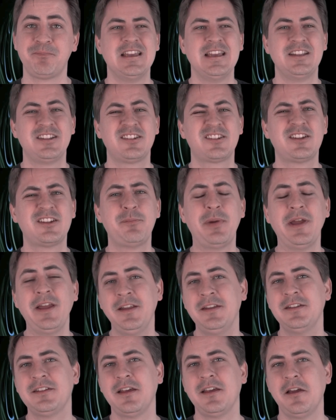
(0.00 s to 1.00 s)
It
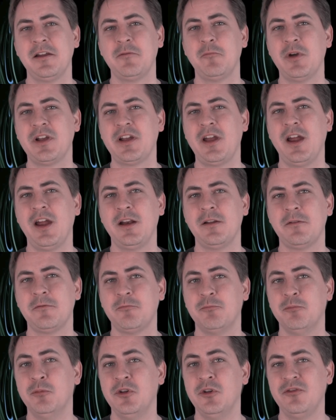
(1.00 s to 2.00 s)
depends on what kind
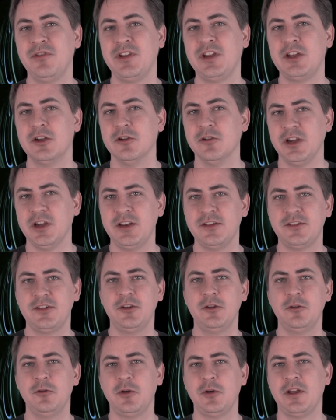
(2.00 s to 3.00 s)
of movie you're
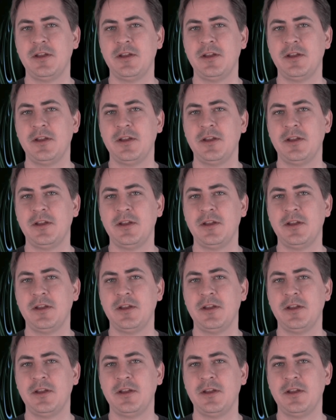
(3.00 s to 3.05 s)
into.